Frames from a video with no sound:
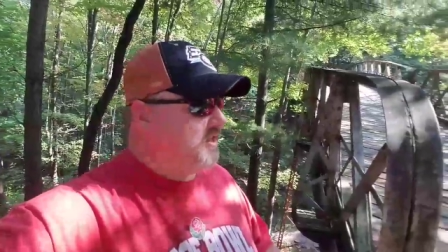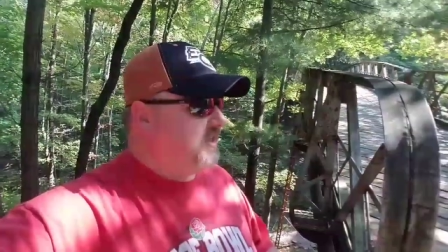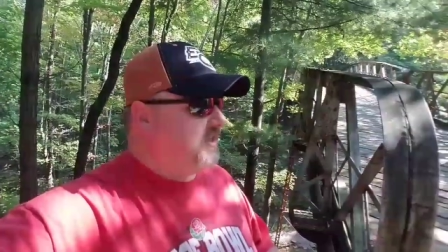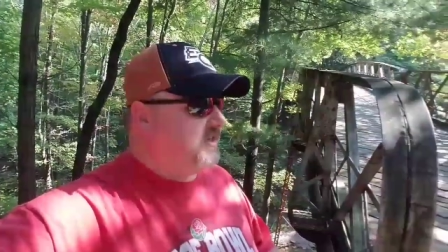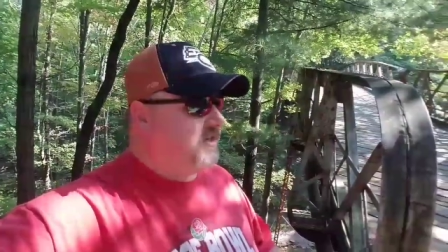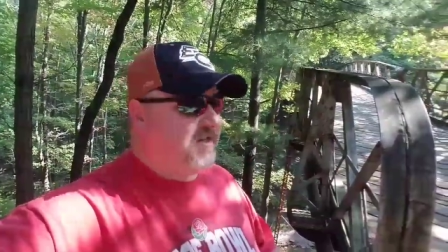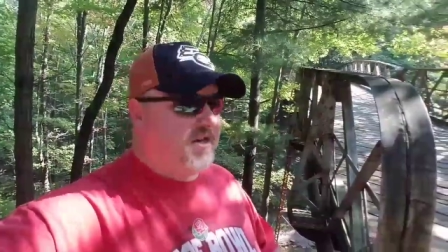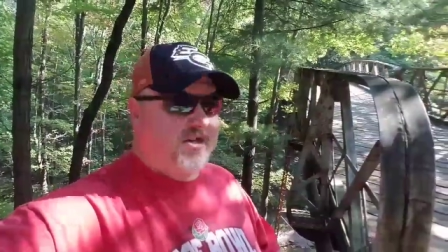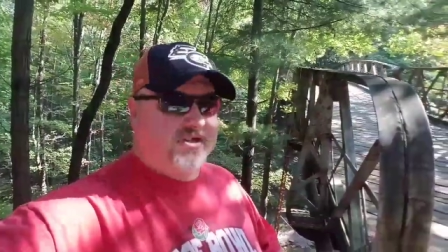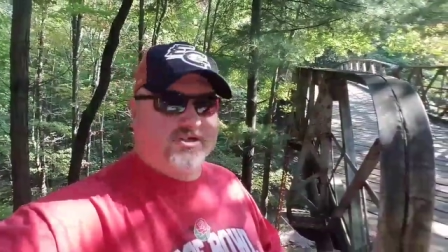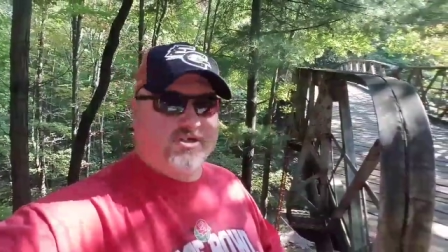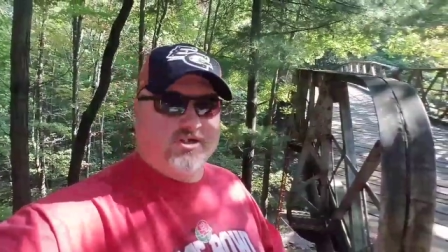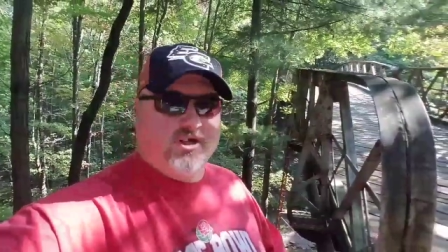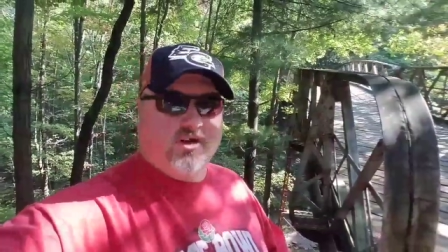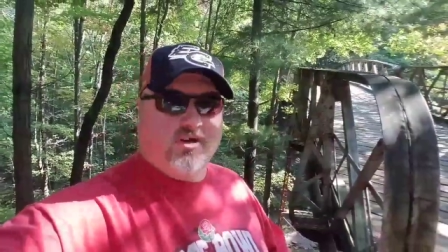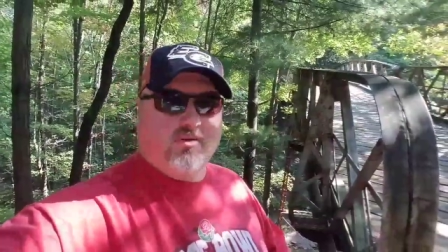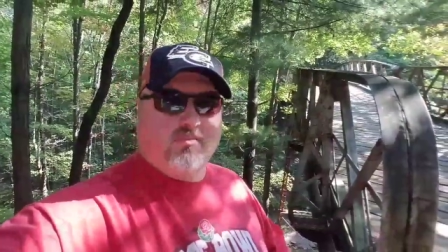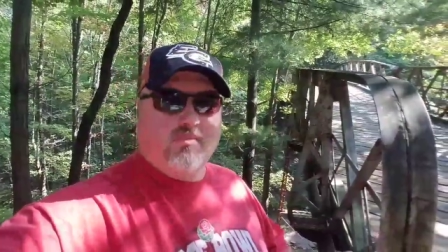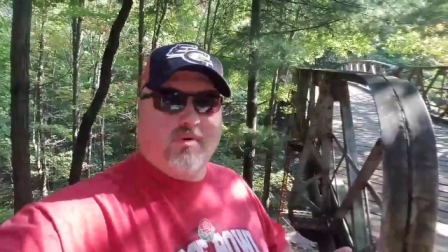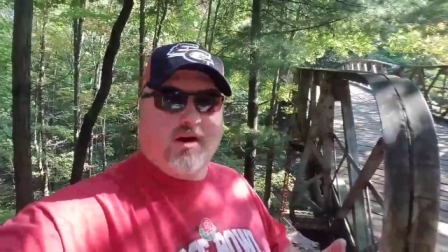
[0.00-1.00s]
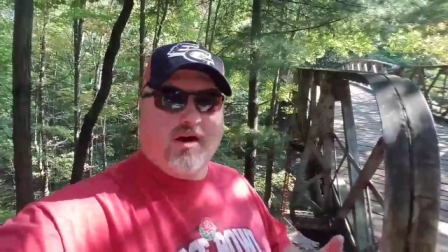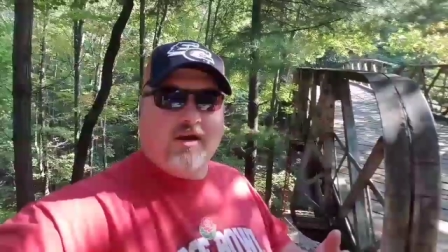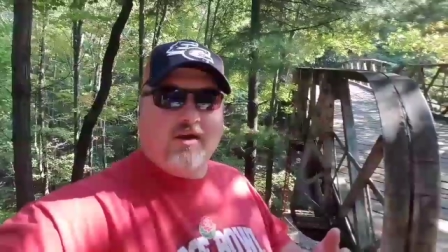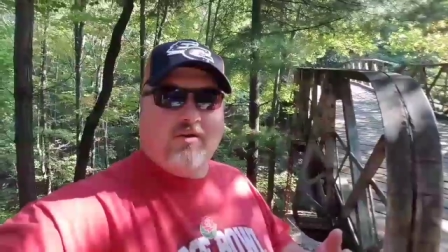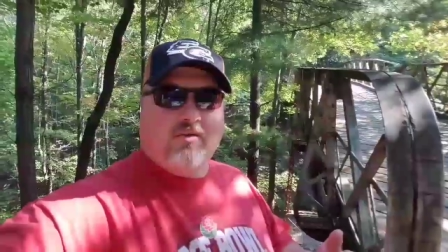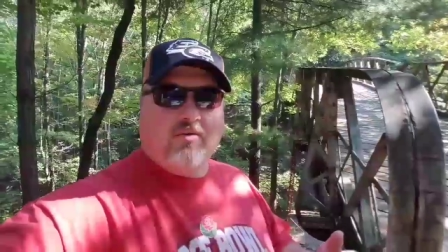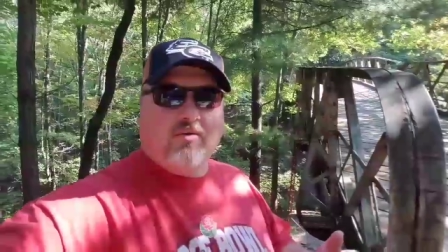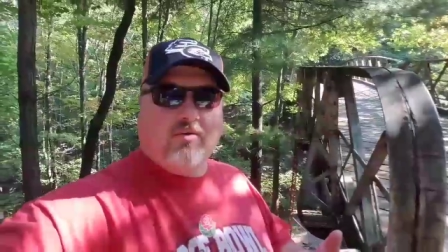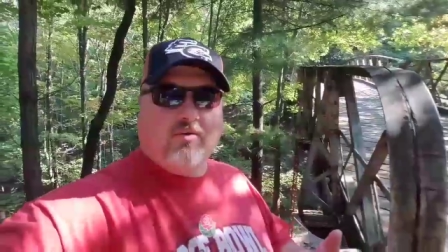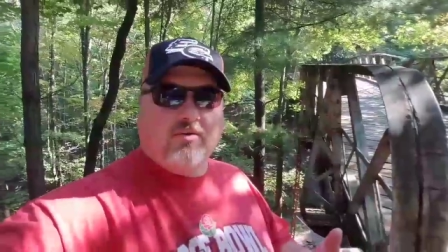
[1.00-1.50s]
in a nutshell,
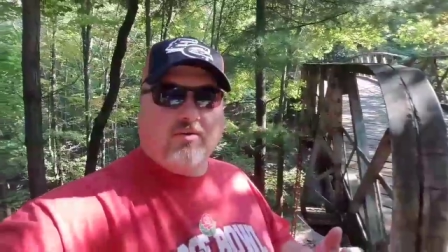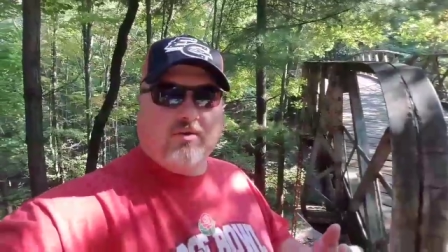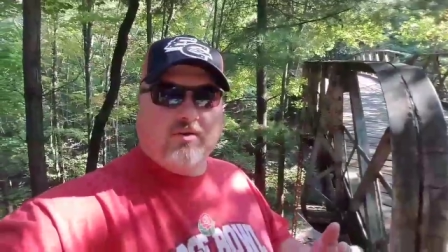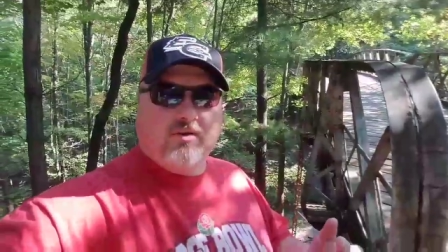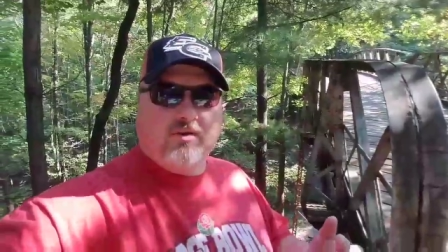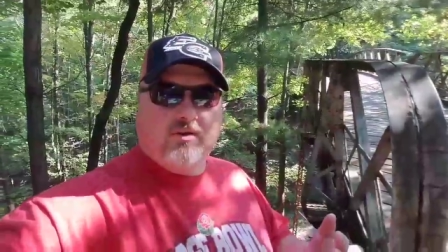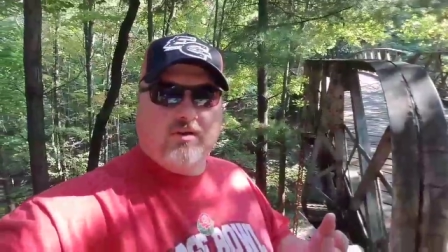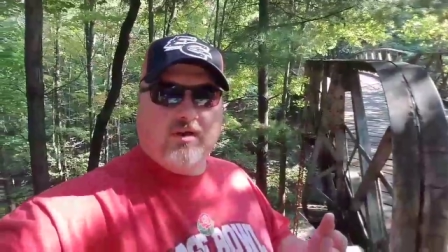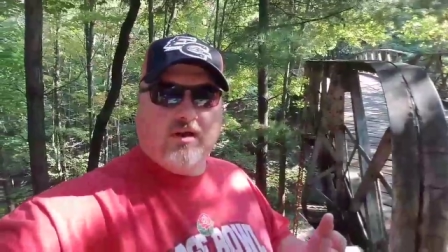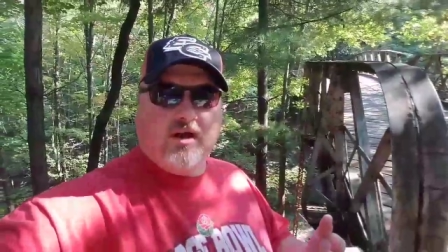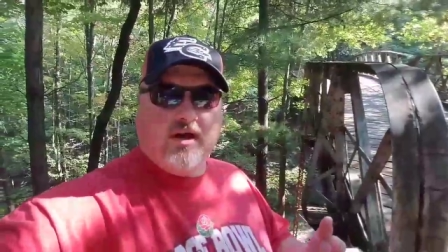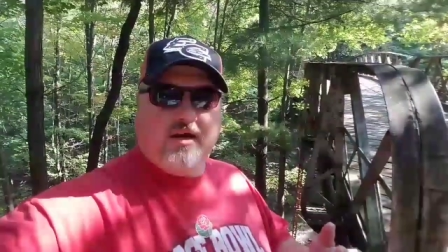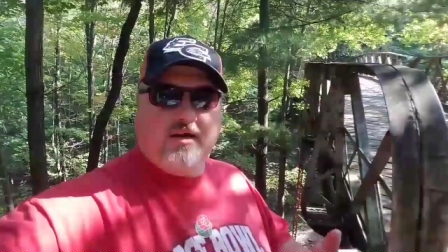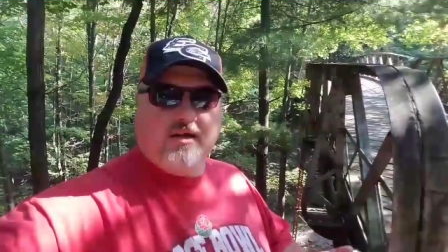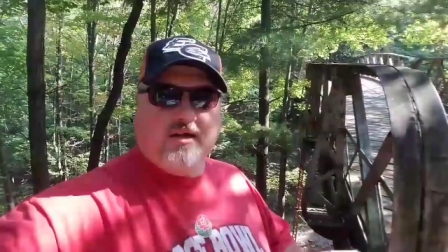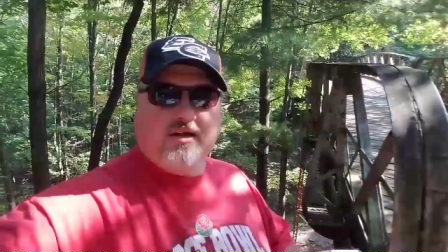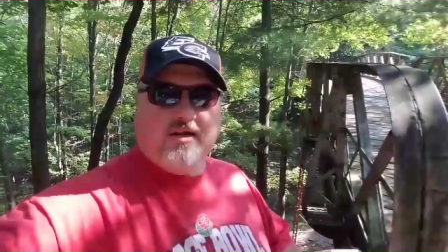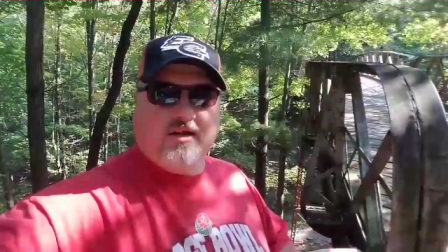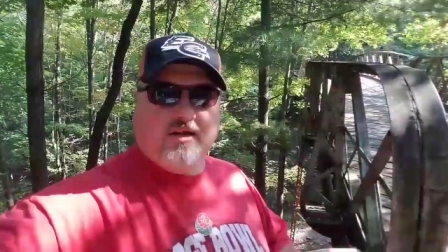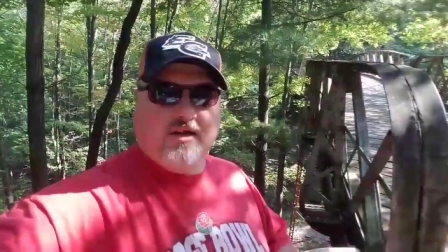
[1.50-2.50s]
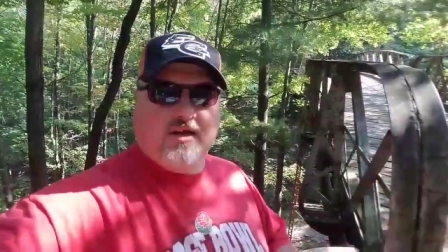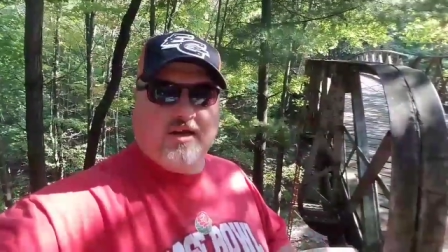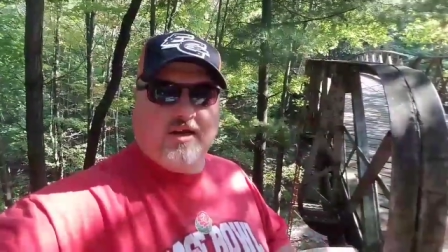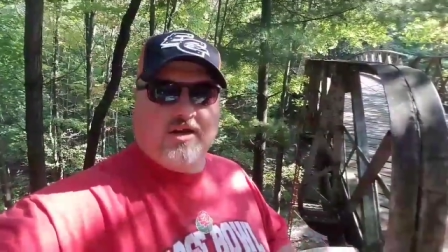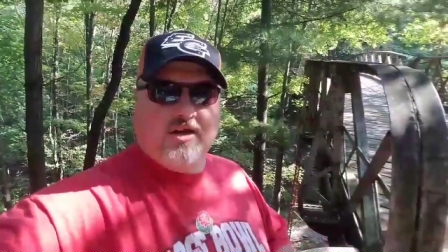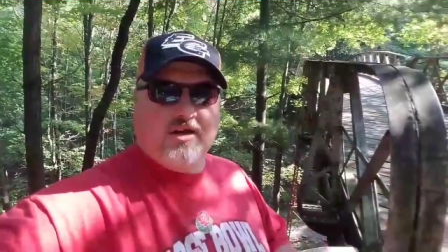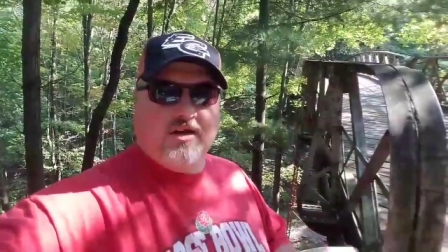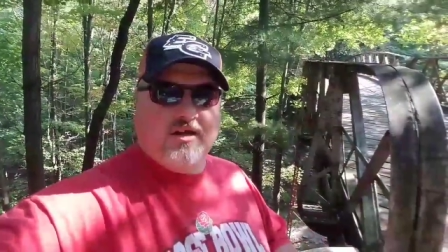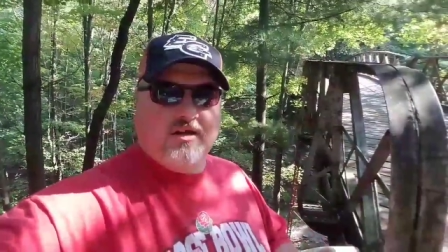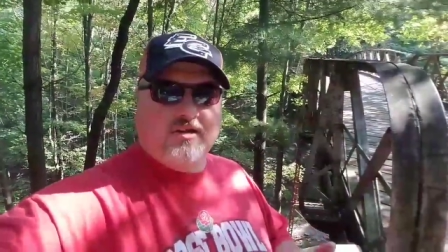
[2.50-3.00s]
my whole idea
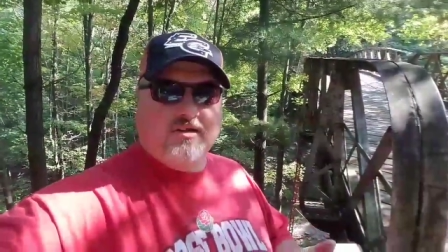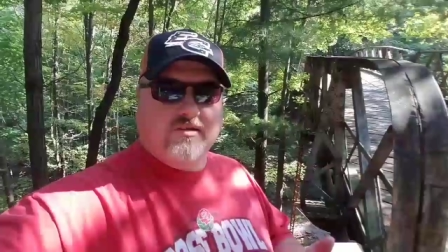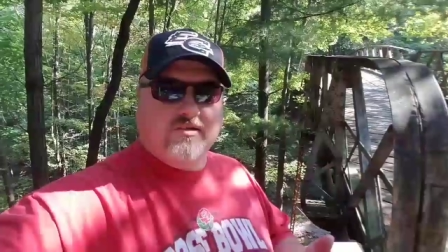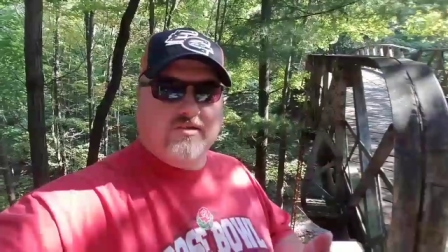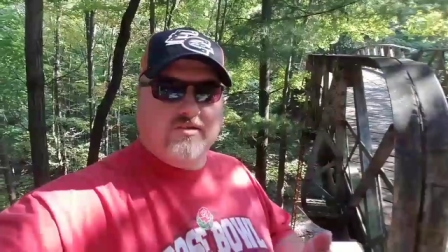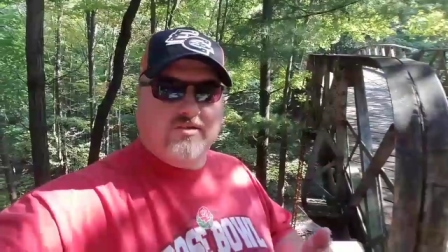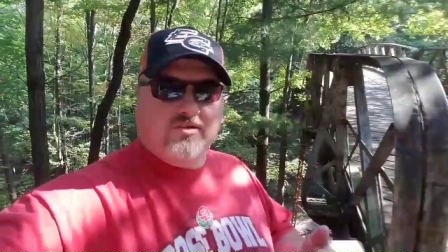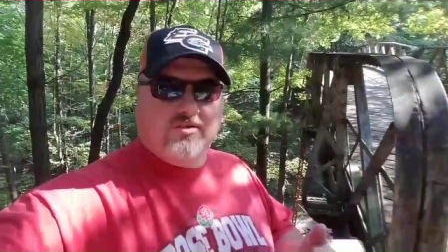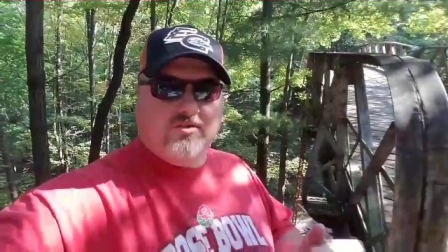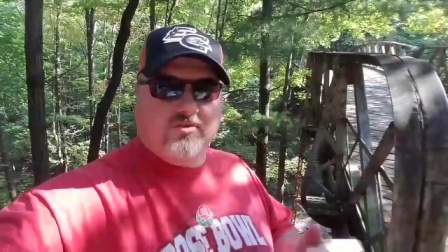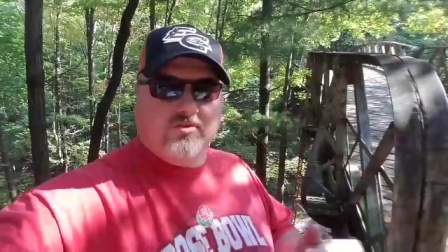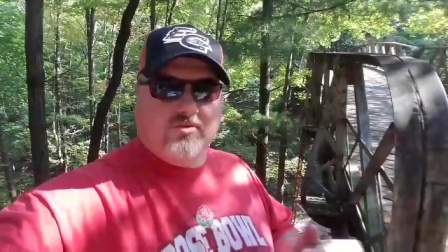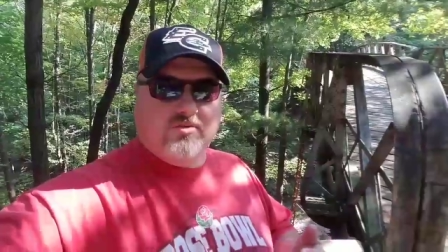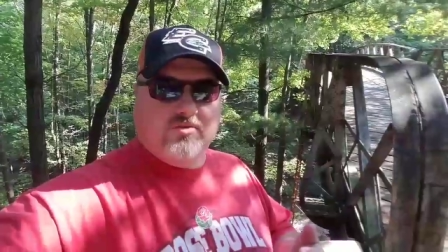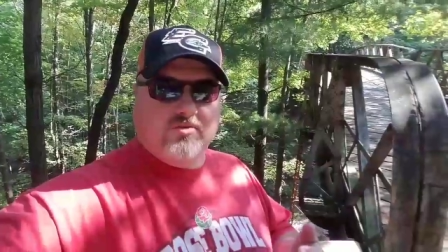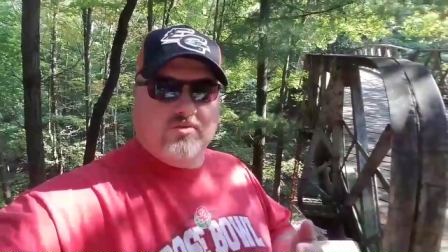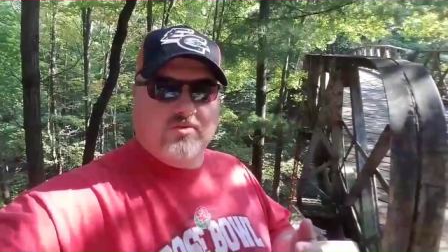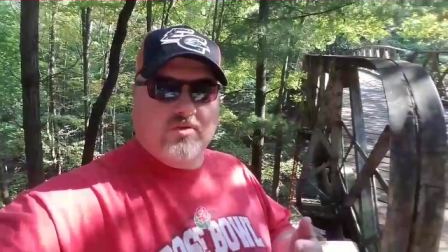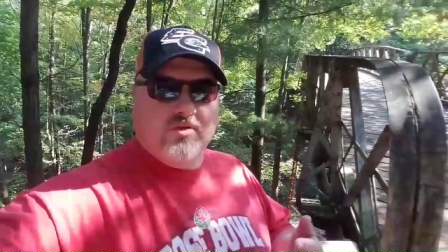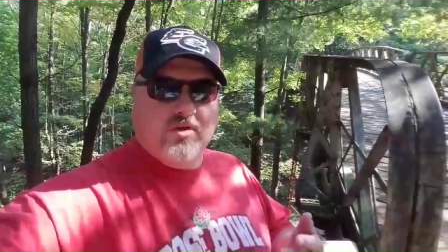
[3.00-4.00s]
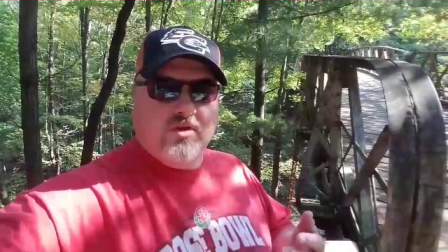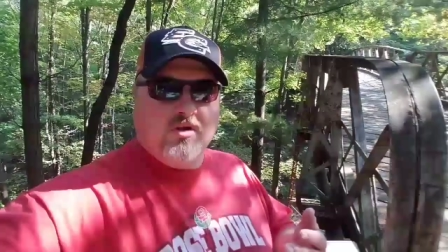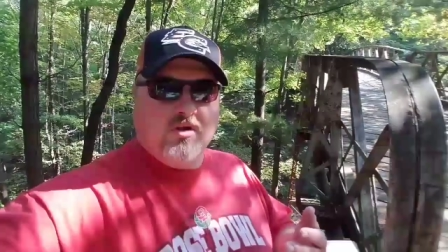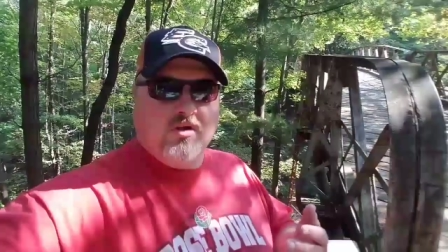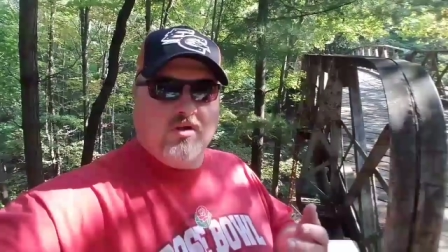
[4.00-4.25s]
here is to